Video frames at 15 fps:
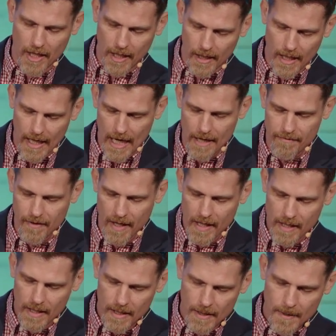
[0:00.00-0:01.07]
alive.
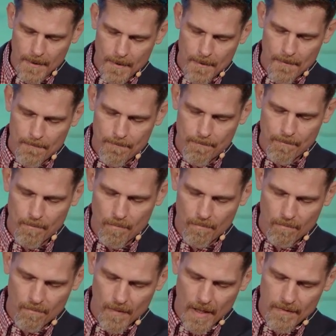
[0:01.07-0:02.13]

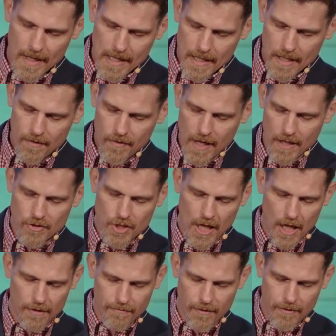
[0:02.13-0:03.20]
And they hid that
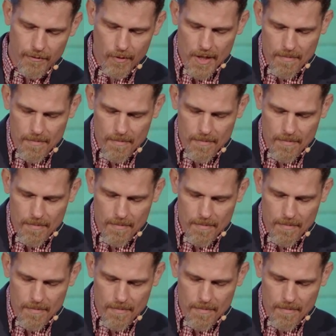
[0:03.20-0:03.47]
child for three